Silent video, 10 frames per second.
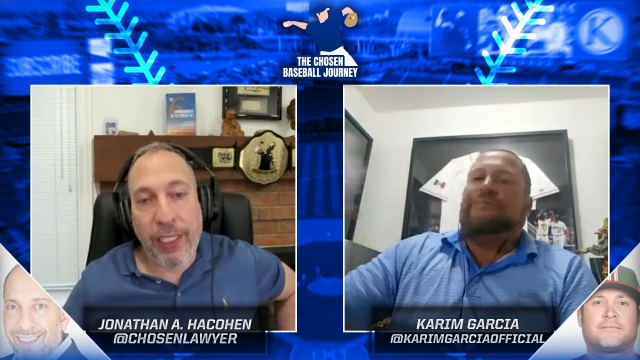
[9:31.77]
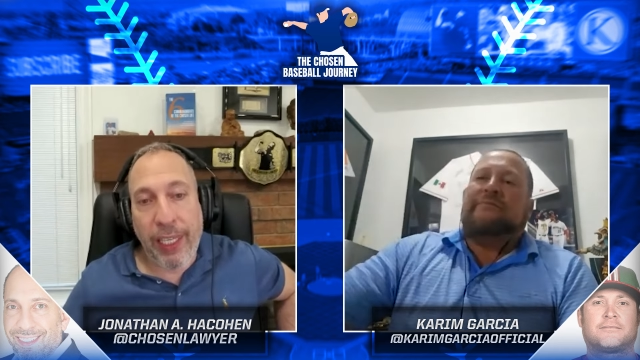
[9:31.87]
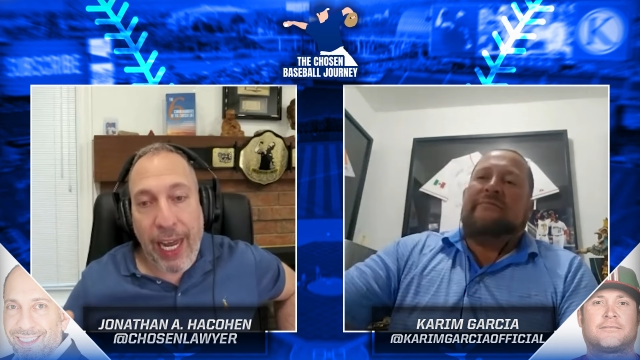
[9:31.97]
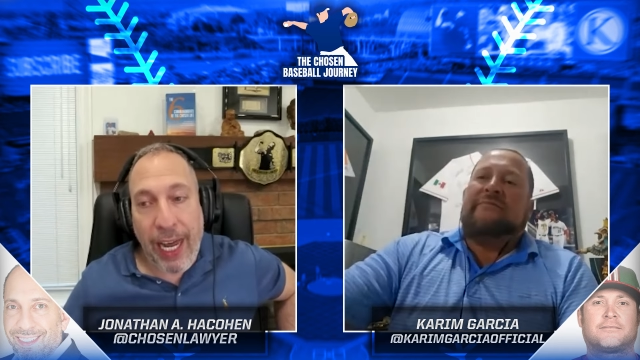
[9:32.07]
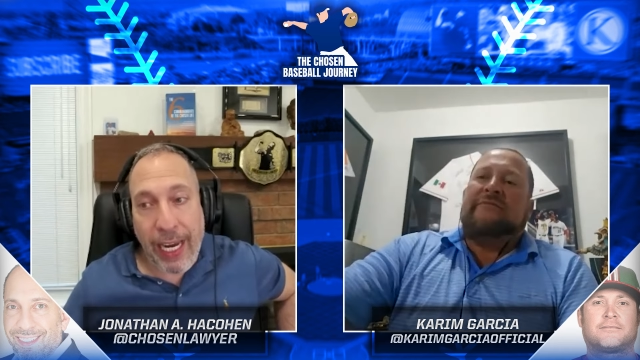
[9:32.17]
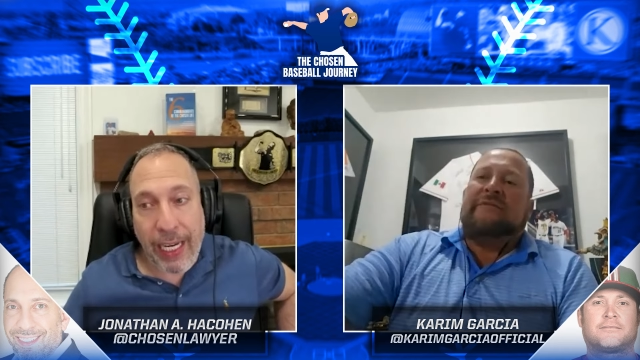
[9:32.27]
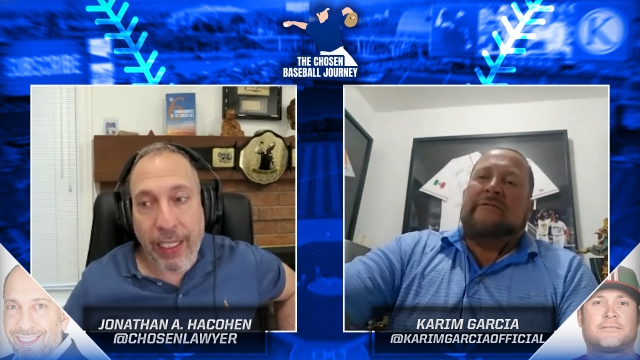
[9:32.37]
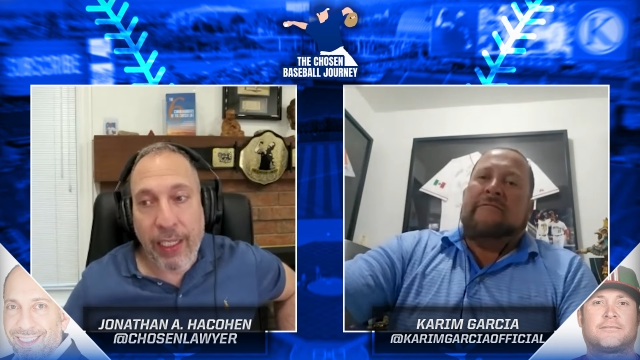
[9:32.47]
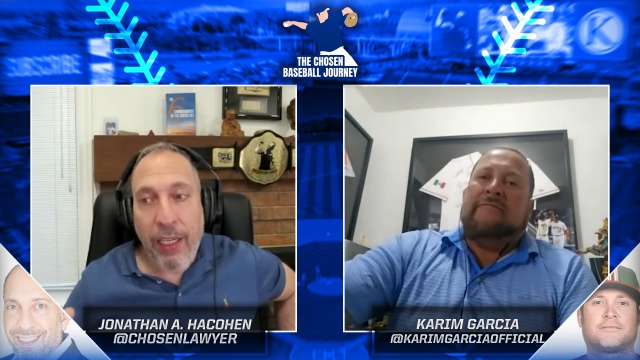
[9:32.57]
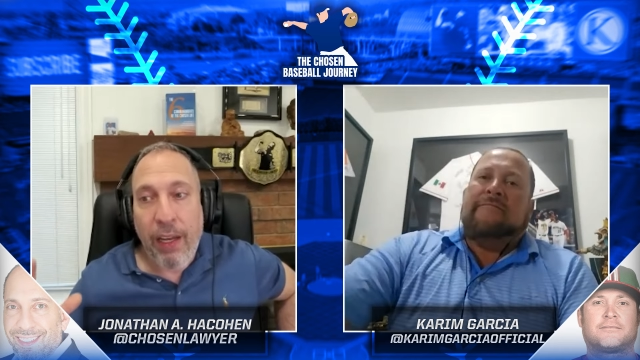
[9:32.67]
Speaker 1: line
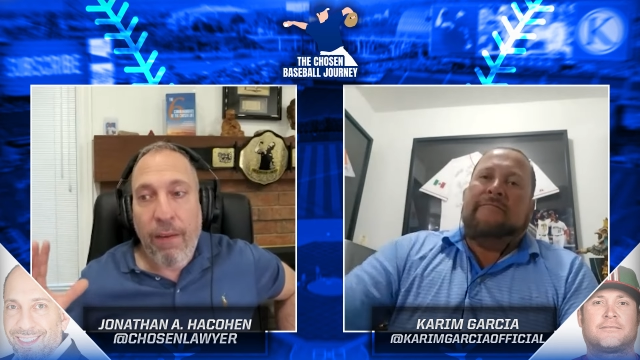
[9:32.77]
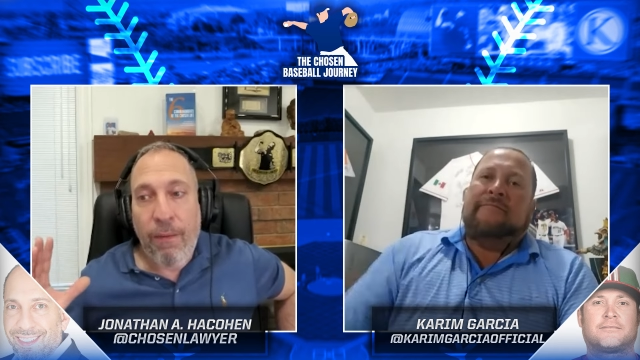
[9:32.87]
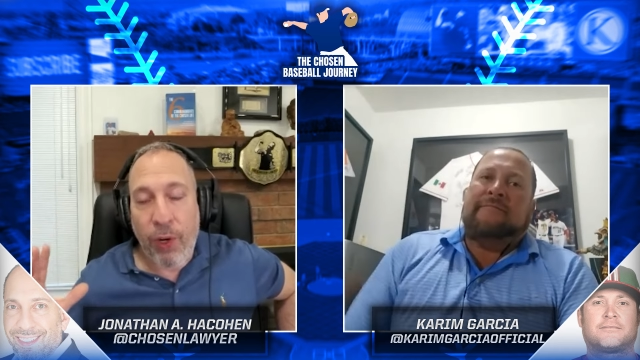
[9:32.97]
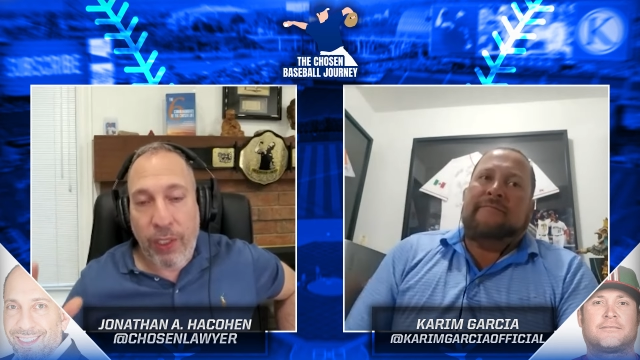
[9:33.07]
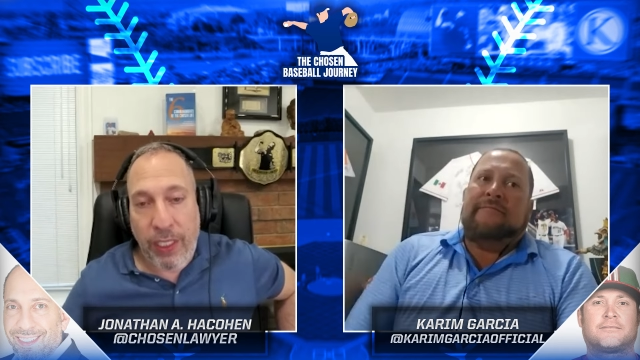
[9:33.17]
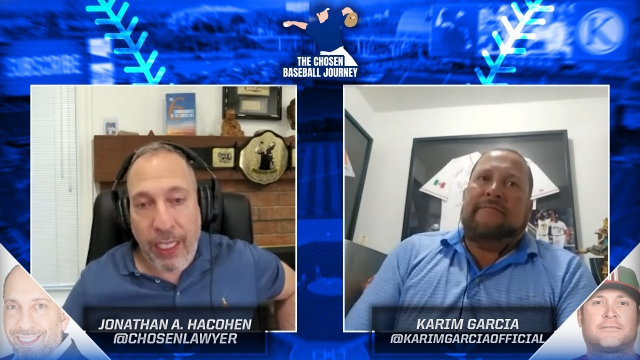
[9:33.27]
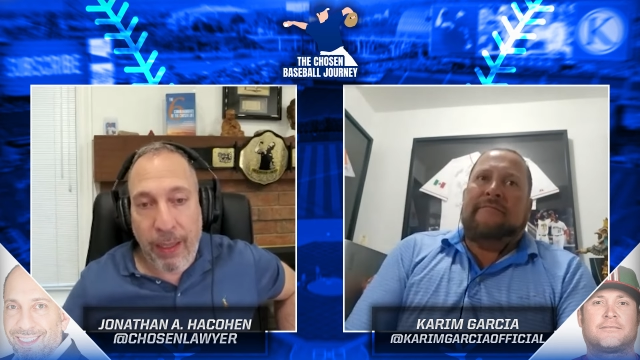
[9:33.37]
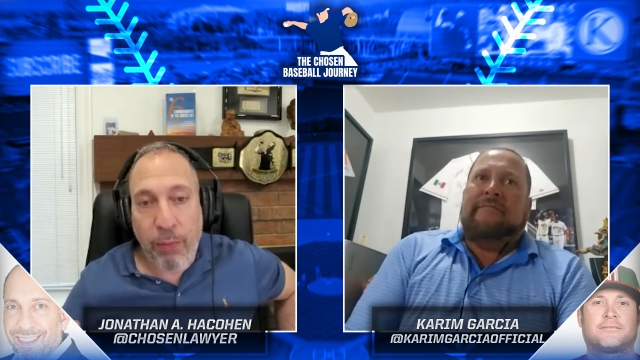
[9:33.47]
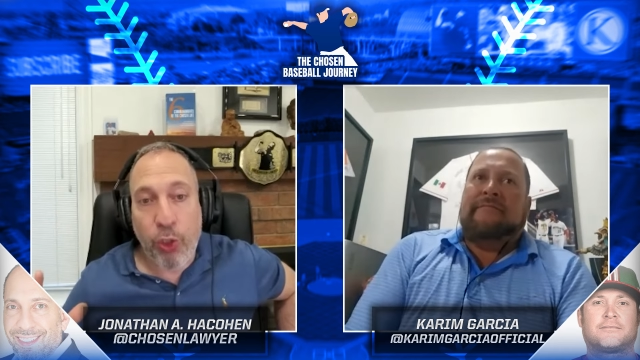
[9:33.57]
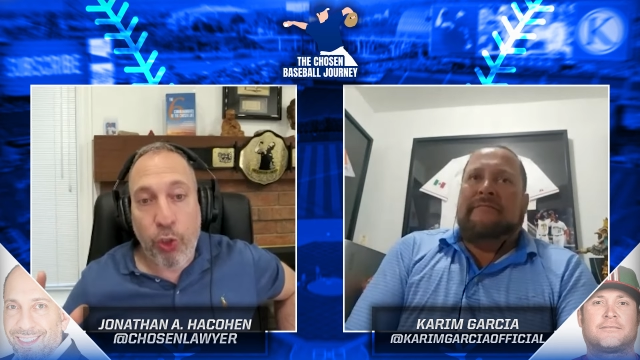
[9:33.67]
for a team
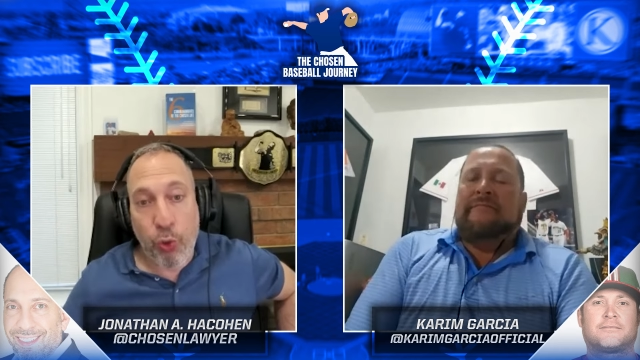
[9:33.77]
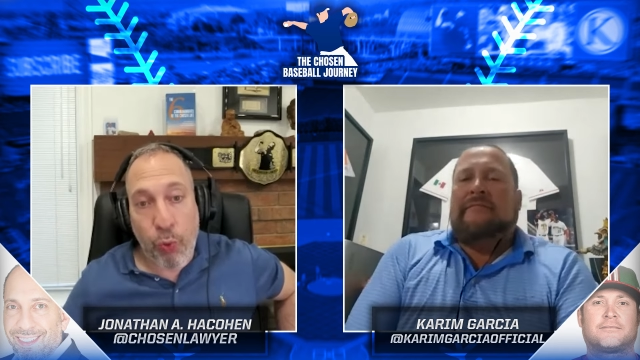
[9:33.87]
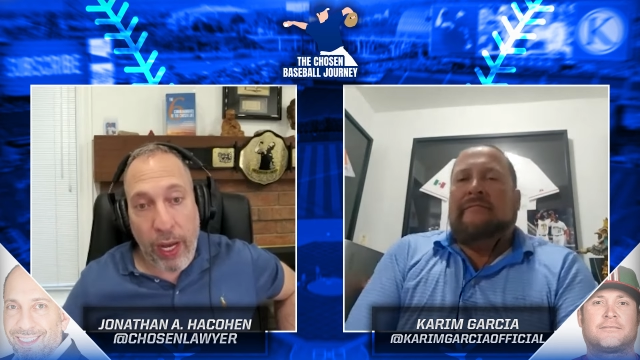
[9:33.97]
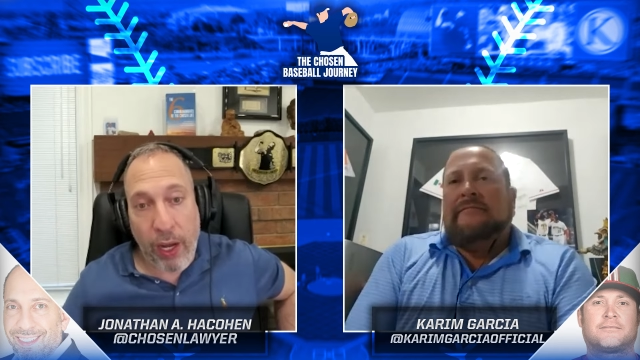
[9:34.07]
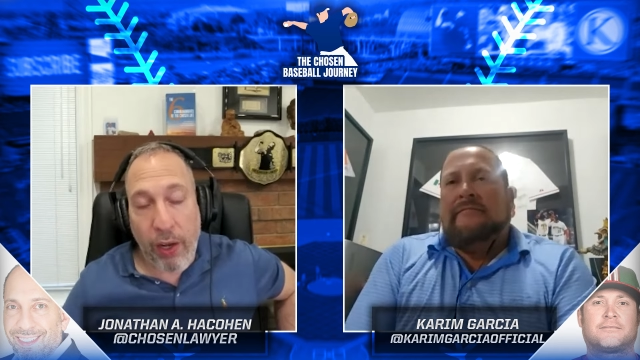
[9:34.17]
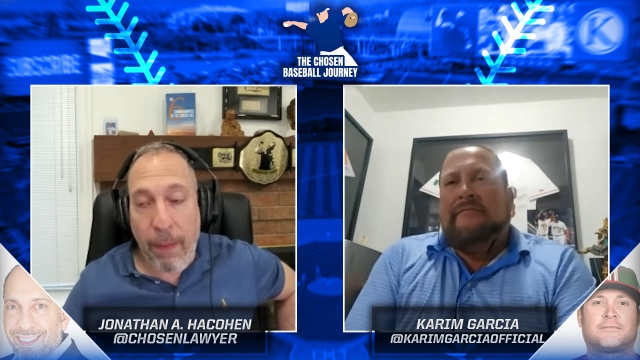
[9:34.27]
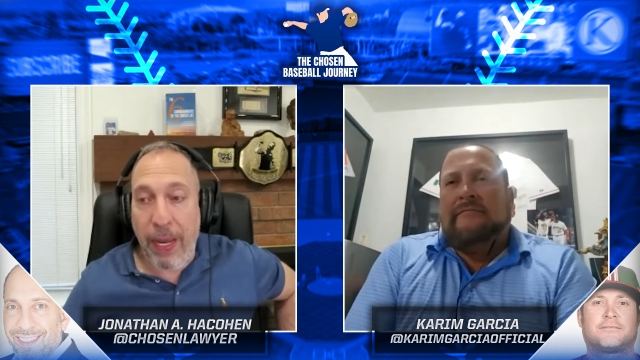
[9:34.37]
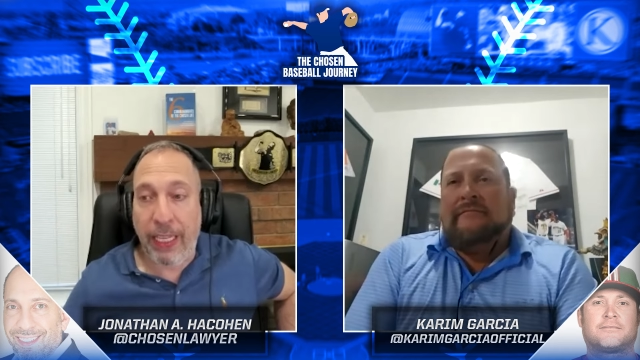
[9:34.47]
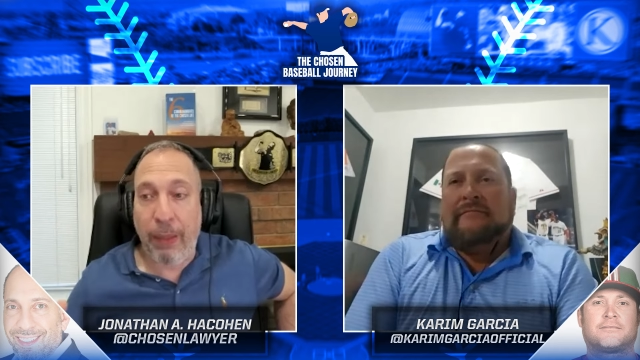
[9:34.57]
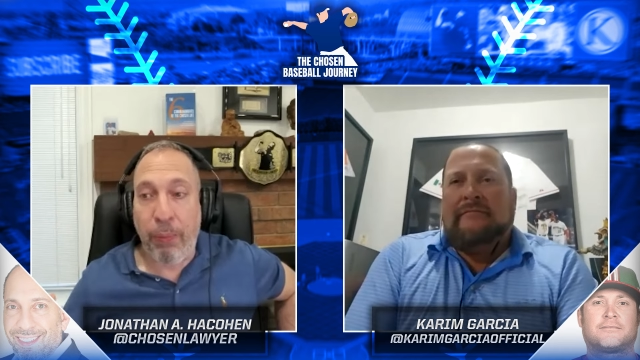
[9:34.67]
to do well and make the